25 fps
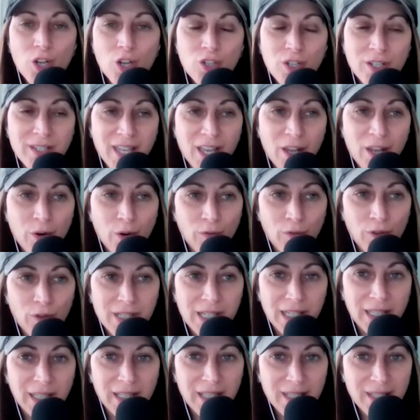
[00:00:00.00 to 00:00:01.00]
Just head over
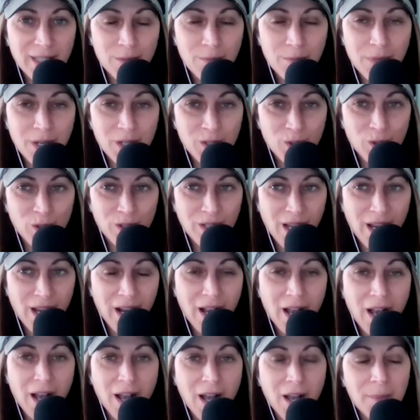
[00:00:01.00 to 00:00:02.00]
to
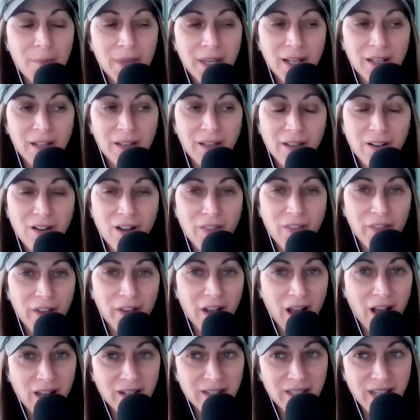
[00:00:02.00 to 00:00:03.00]
lisamustard.com and click on the
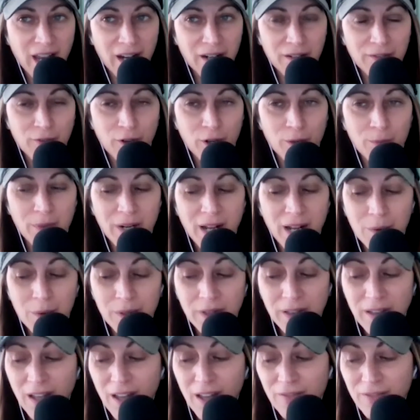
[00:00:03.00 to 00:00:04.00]
contact form. But I
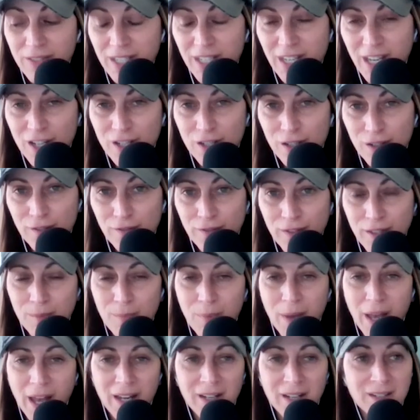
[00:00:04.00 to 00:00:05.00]
would love to get your
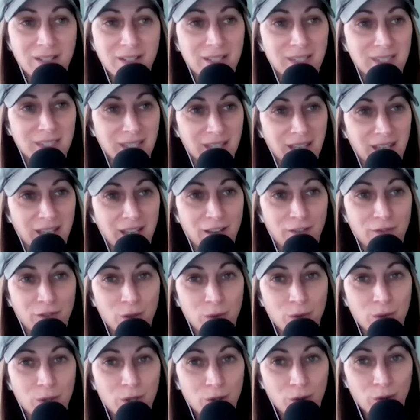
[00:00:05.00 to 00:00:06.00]
feedback to see if
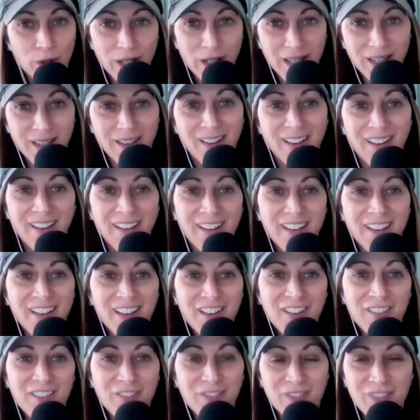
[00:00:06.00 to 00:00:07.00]
you agree,
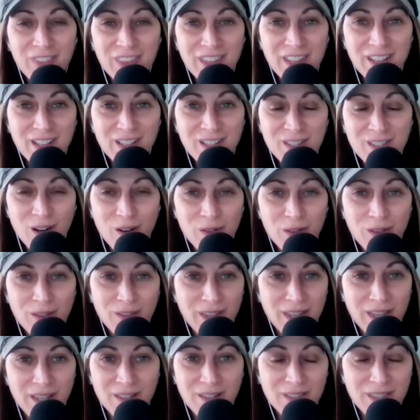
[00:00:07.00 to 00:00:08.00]
if these are the
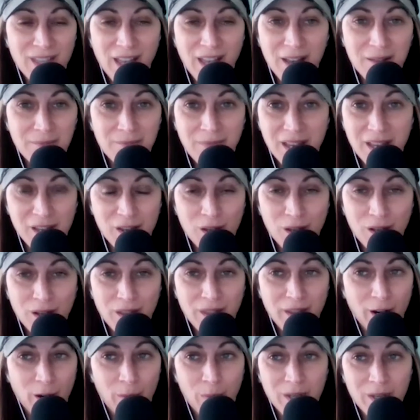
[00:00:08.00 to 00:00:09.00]
things that make a good
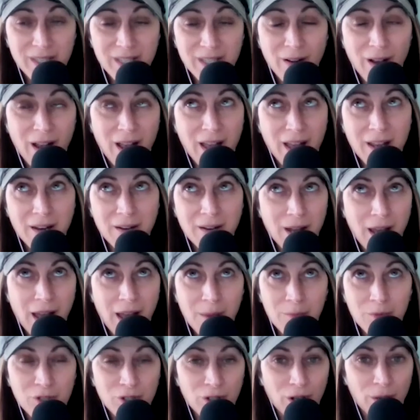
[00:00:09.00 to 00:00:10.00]
therapist. Now,
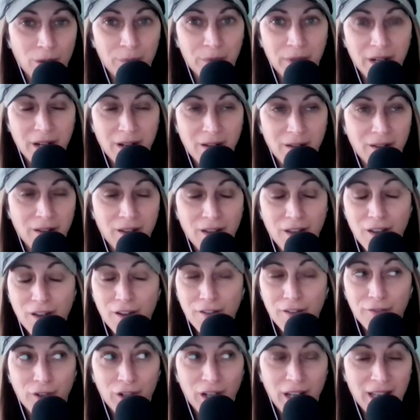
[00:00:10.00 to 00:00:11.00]
I'm sure I'm going to
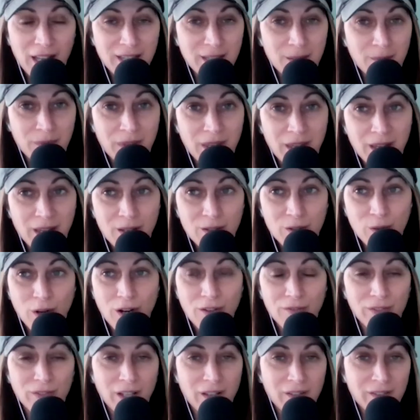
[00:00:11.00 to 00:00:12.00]
forget some things, or
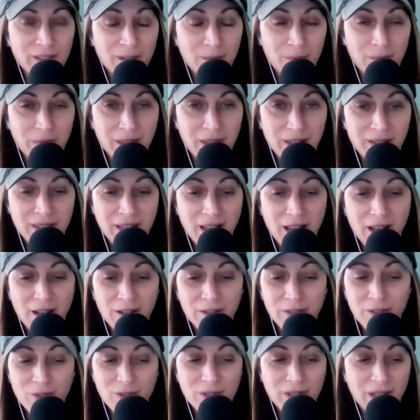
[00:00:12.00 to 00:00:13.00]
I've left some things
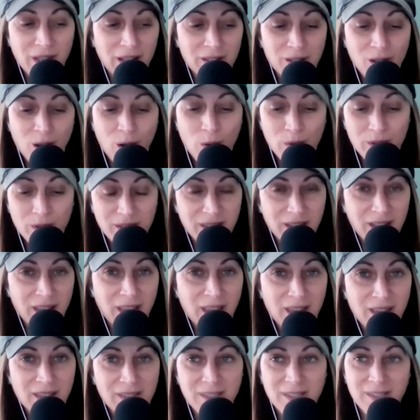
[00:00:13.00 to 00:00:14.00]
out. That's always the
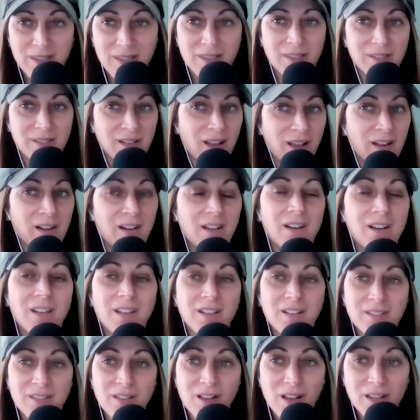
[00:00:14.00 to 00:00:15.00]
case. This is not an
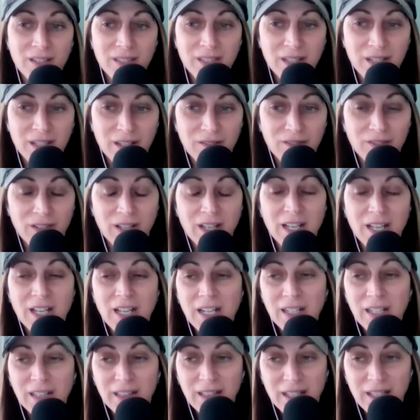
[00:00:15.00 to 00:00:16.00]
exhaustive
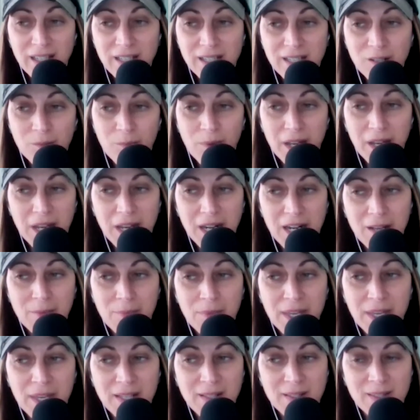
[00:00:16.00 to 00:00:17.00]
list by any
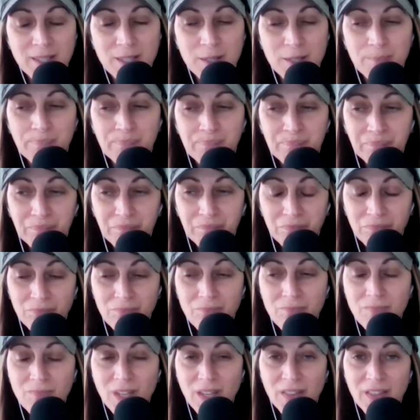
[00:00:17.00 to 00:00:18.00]
means.
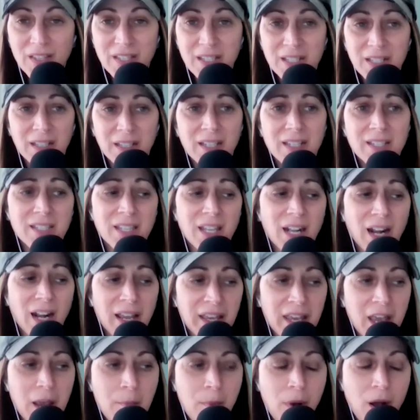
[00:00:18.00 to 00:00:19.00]
This is a list that I
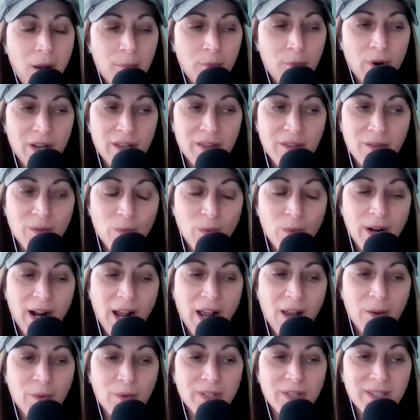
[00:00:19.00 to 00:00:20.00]
came up with when
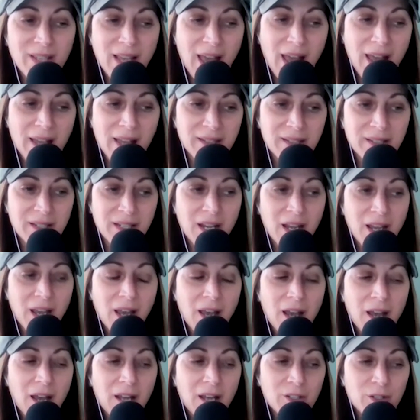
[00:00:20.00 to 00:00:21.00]
I was asked
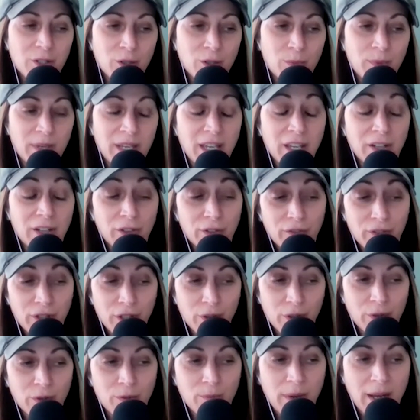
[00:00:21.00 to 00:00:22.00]
to be
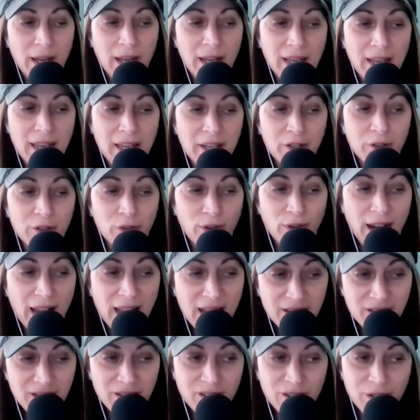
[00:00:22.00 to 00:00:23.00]
interviewed by a
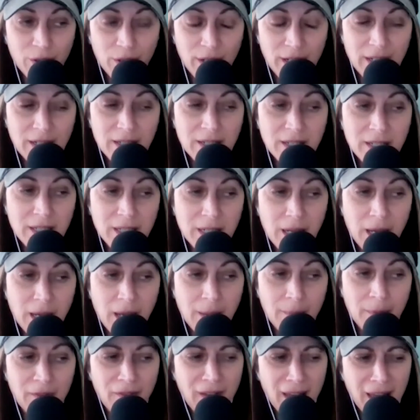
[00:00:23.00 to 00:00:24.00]
grad student.
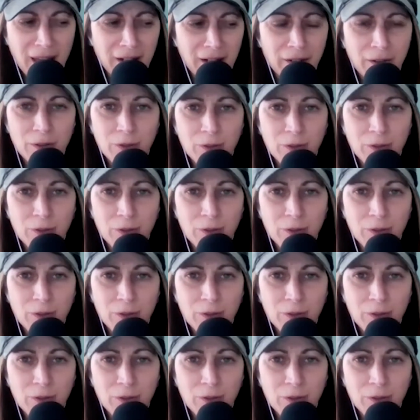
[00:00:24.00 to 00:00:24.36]
I've had